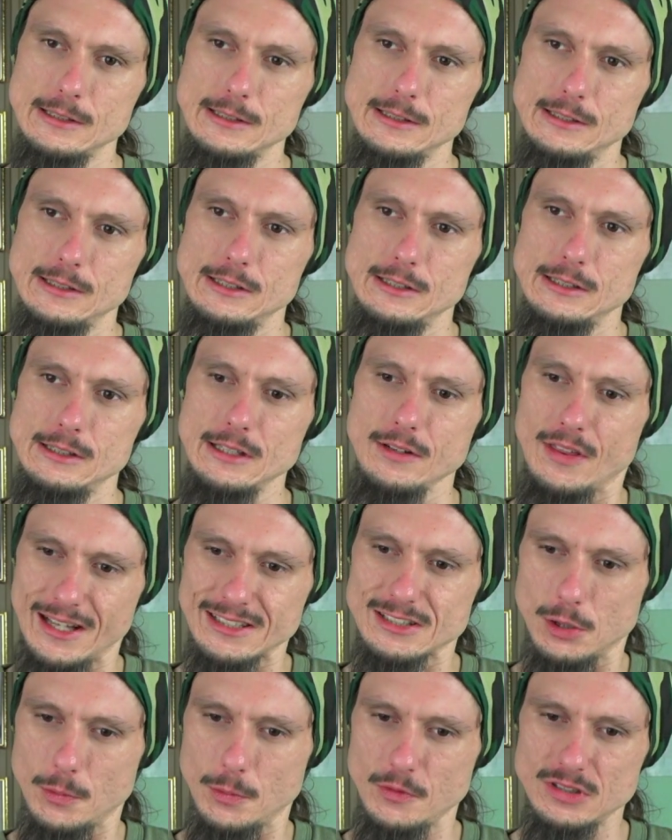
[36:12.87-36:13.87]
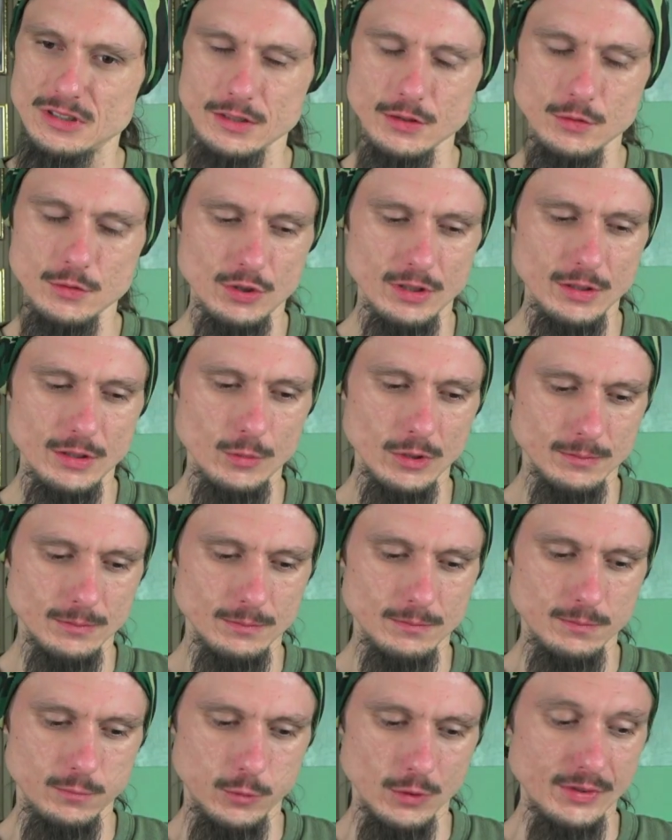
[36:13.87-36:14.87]
And that's obviously usually
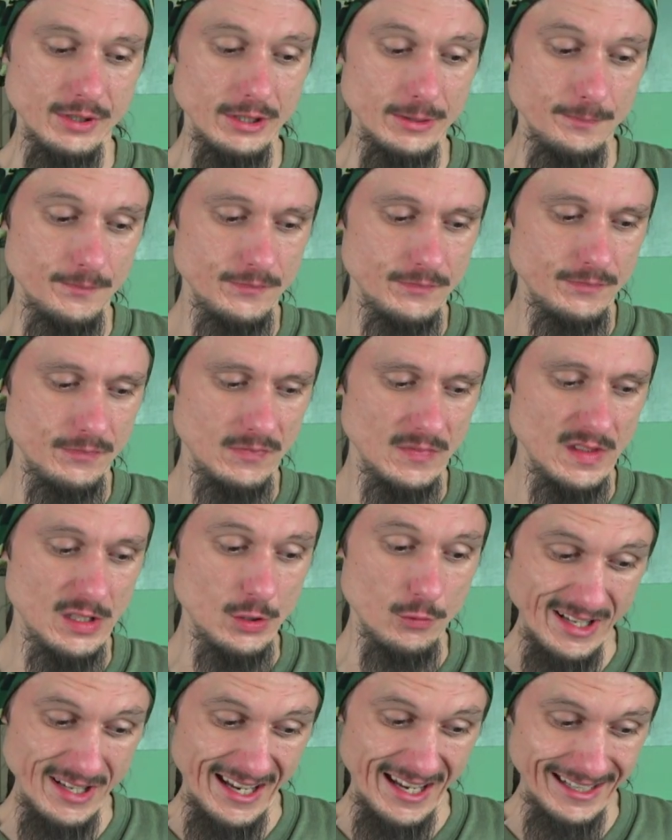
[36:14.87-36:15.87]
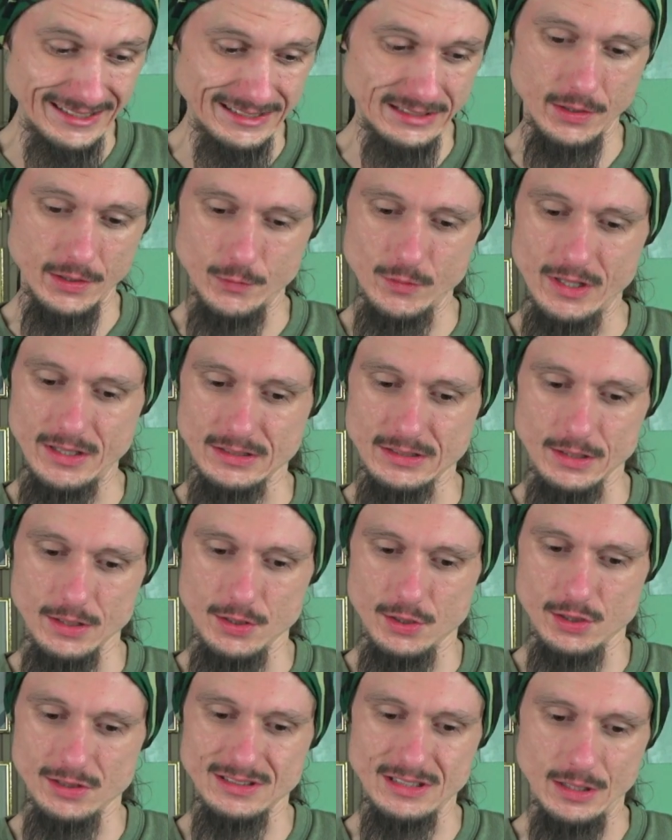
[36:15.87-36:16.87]
what then creates that
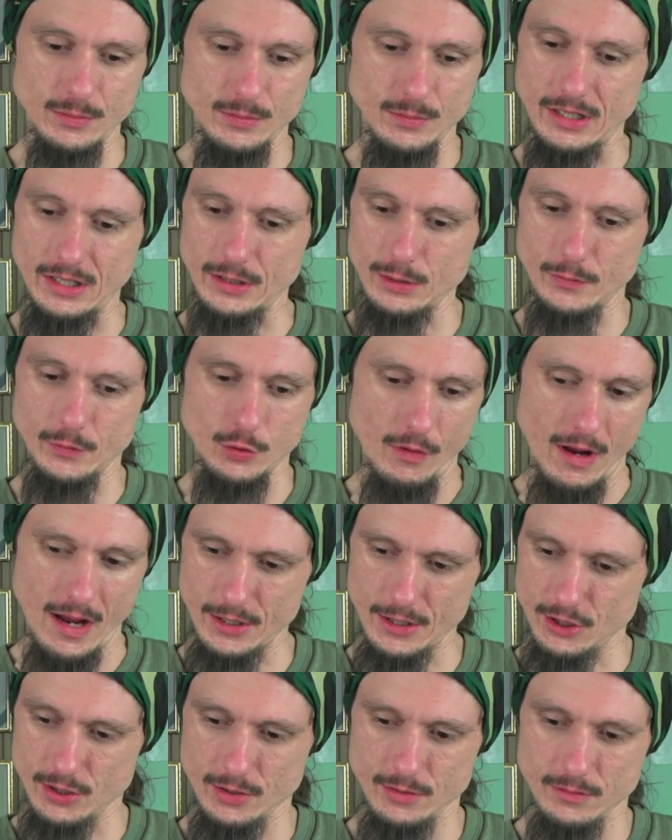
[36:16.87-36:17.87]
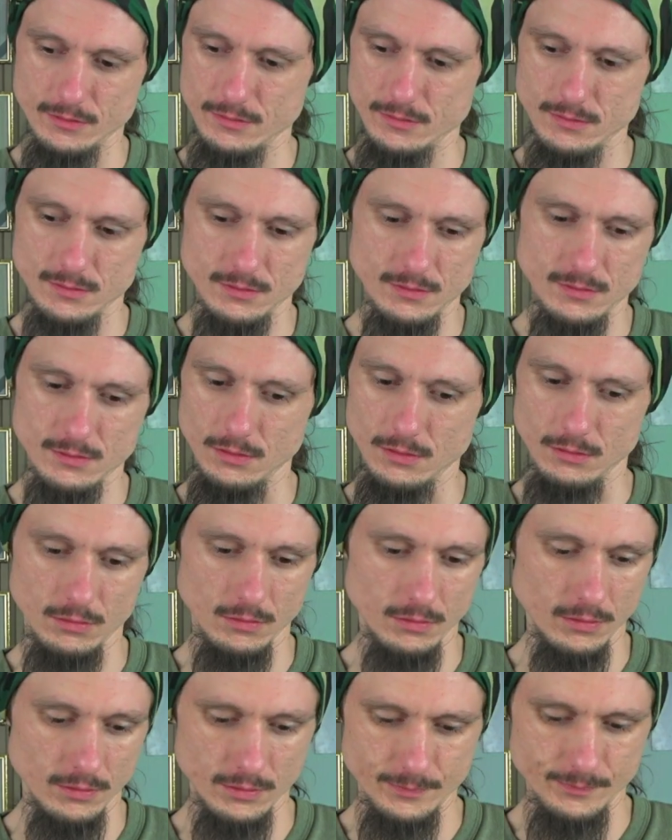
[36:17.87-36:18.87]
relaxation, some kind of crash
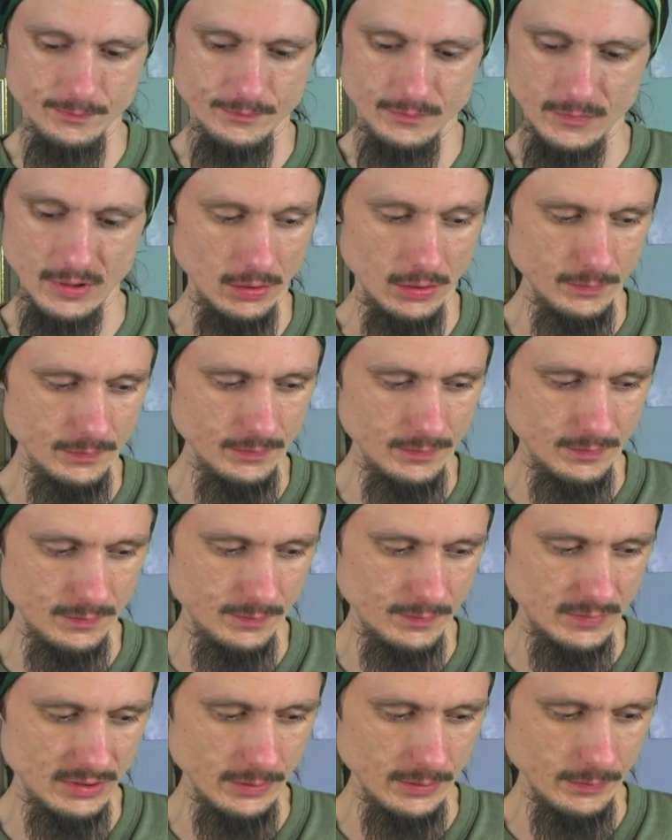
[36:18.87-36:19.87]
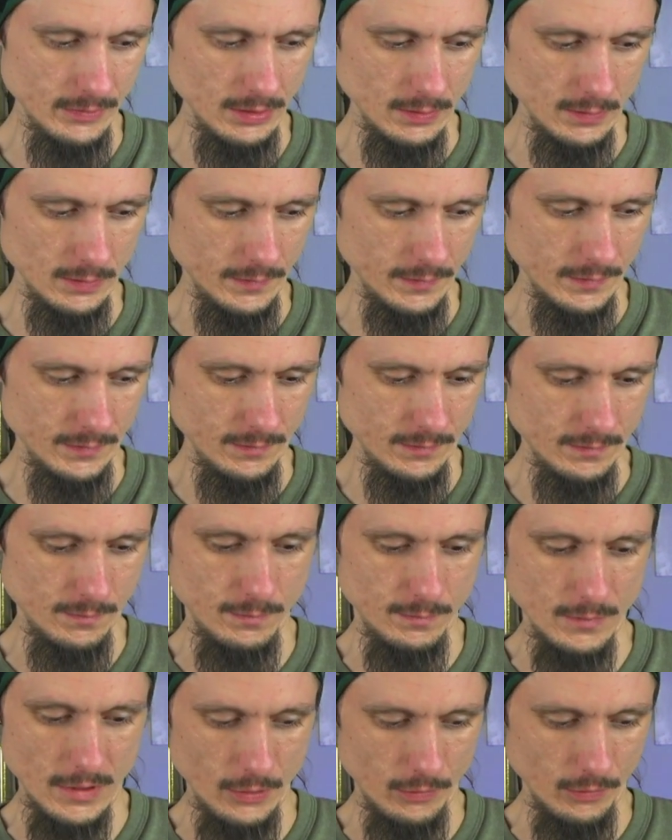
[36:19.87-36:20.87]
or, you know, some kind of
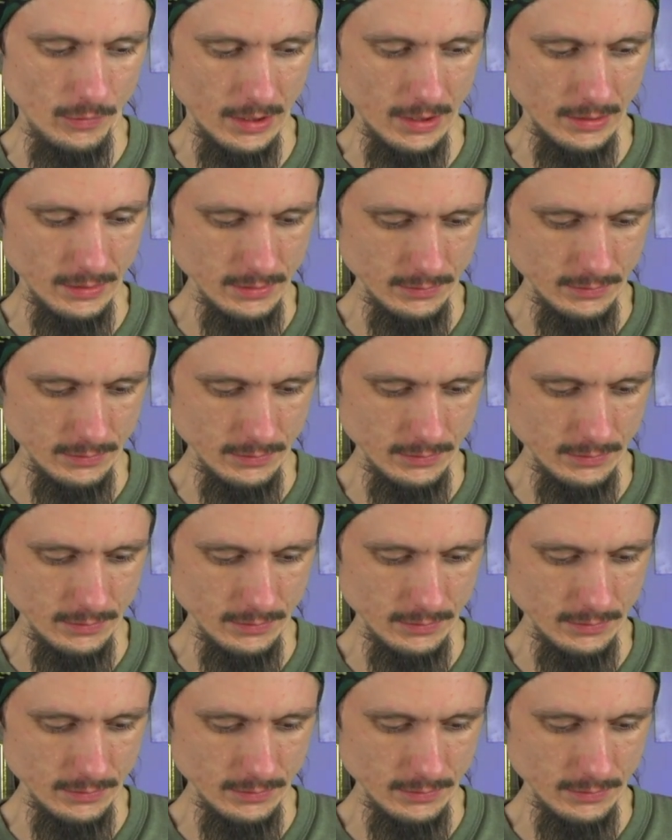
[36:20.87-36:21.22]
marijuana.